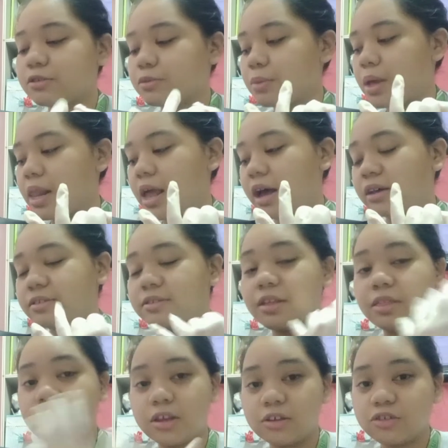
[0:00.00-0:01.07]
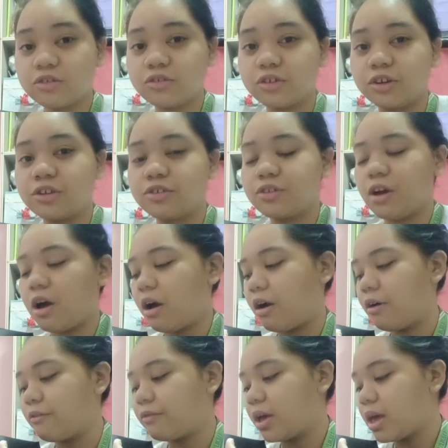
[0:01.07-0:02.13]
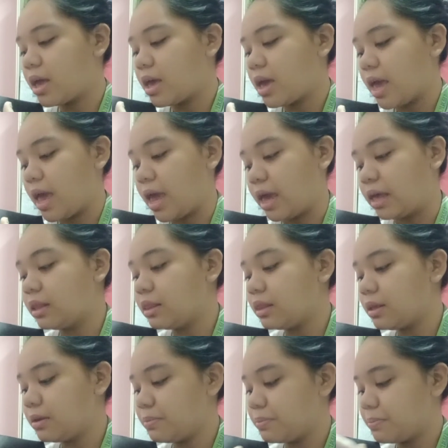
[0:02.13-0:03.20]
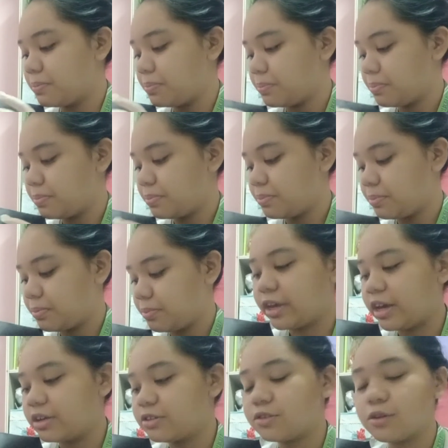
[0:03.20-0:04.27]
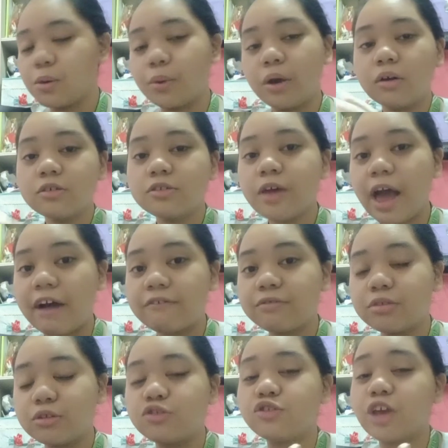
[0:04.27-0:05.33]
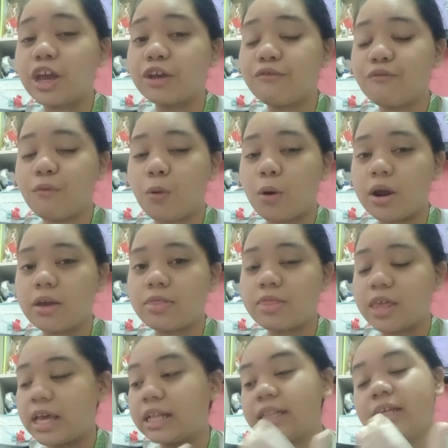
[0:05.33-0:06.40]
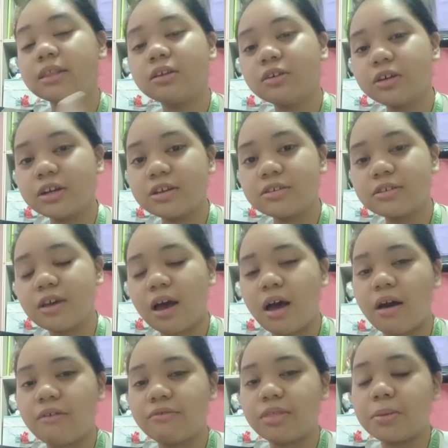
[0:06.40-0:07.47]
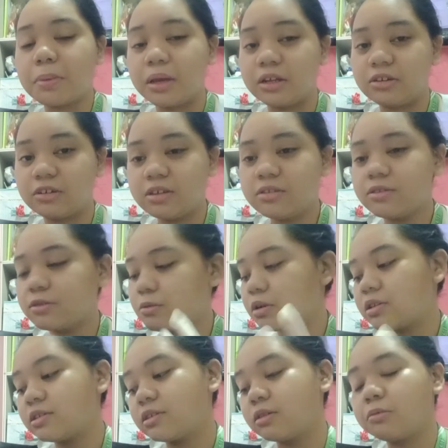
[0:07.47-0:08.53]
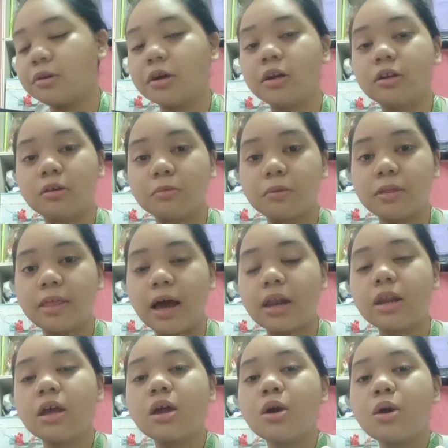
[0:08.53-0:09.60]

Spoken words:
as well as the discharge of it. Okay, so we also have to check for the clitoris of the patient. So once that we are done with that,